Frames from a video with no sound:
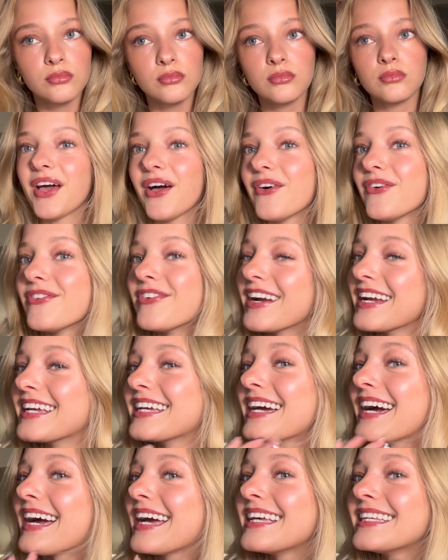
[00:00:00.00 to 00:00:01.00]
Alright
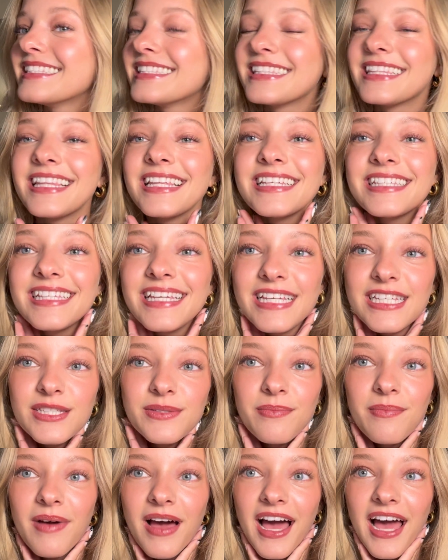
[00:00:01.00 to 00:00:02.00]
guys, this is
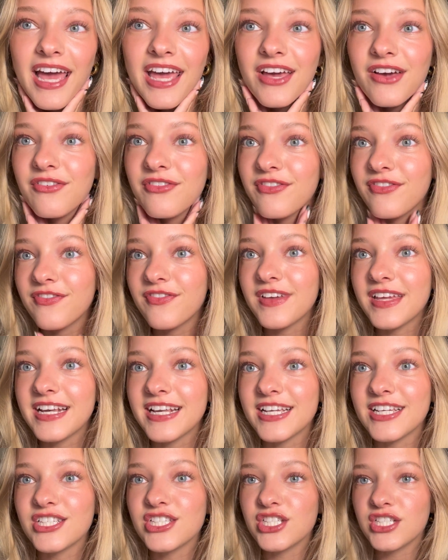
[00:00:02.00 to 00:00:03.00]
my
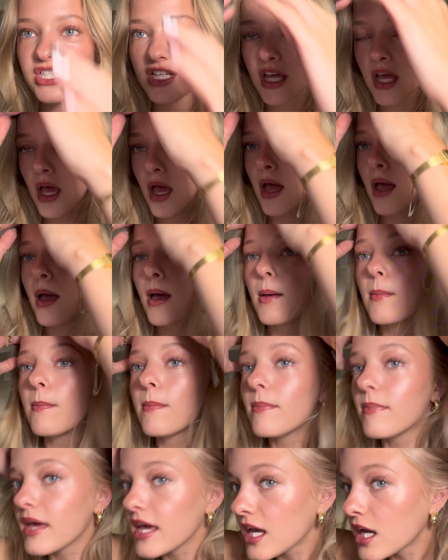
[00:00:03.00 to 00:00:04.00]
finished
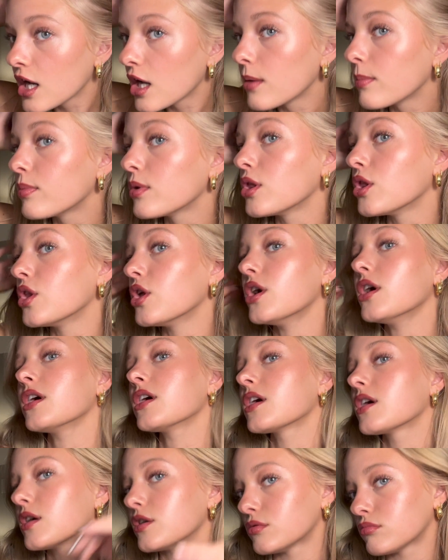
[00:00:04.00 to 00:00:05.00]
makeup look.